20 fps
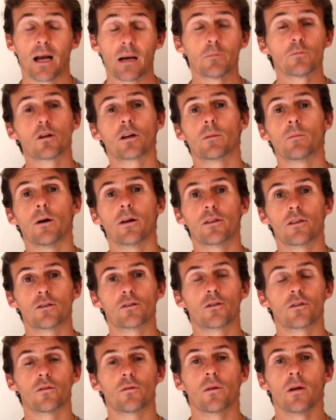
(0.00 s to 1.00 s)
I'm talking about
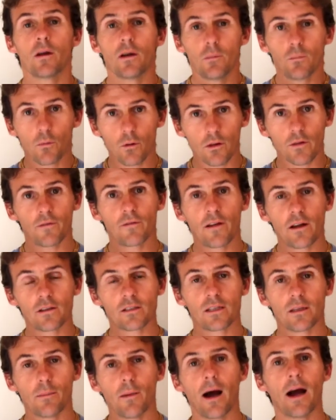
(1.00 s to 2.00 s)
the sort of more the
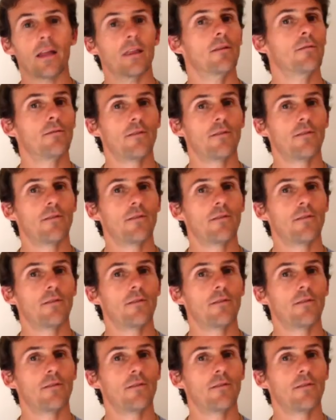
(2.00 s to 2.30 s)
fears in the mind,